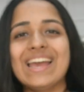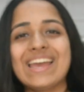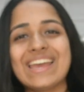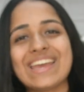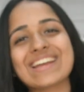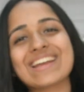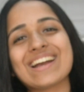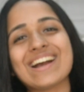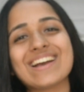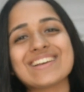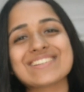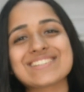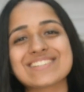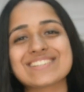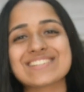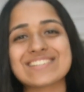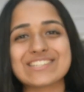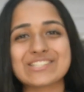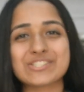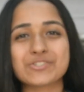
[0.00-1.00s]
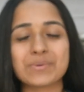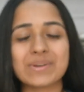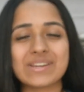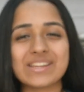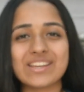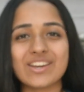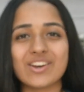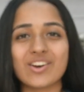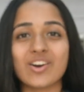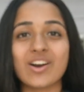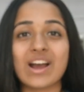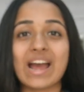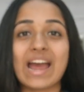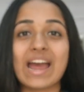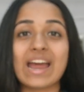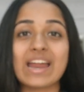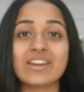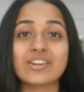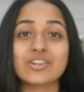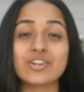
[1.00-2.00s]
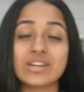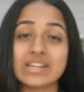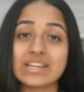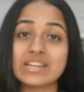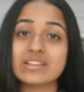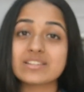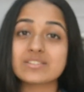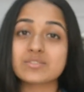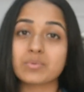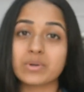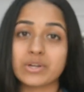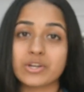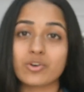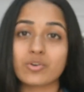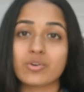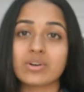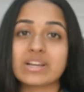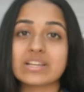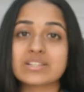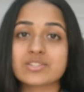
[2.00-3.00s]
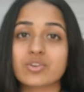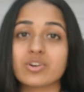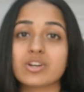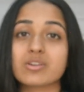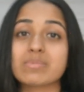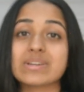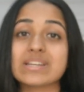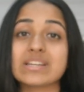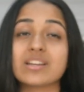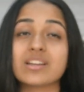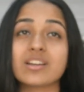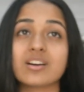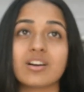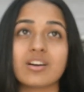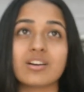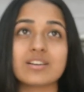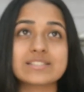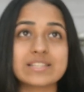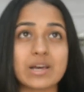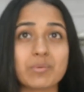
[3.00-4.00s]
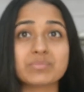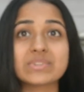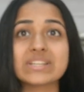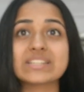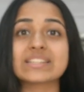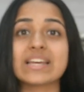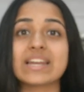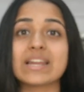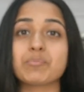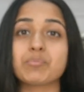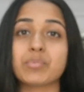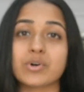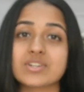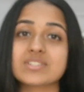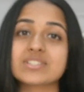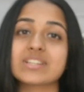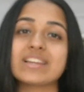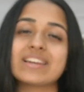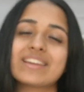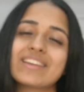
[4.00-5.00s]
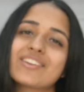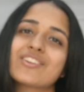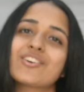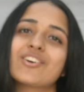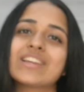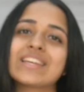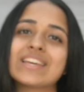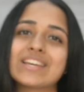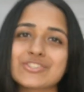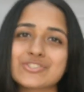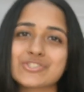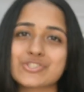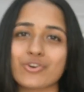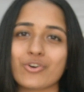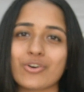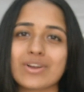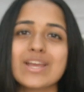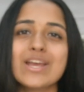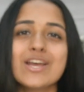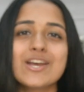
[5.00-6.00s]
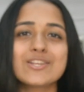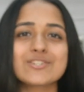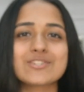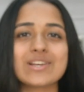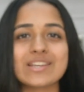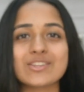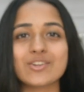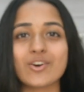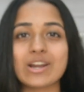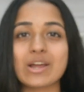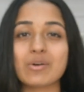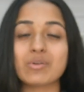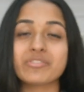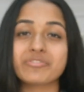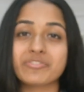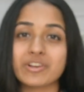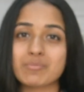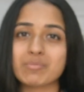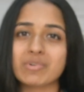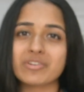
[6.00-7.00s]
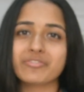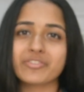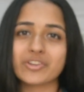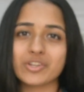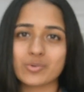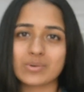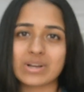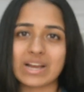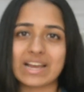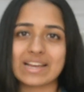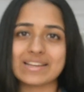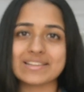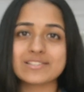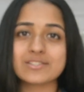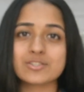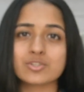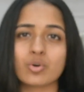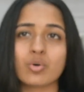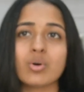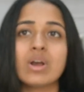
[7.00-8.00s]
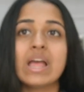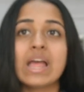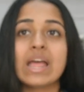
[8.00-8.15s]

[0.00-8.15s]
Hey guys, this is Ishwari here, and today's video is going to be something that I personally really enjoy, so I thought I would film it for you guys. So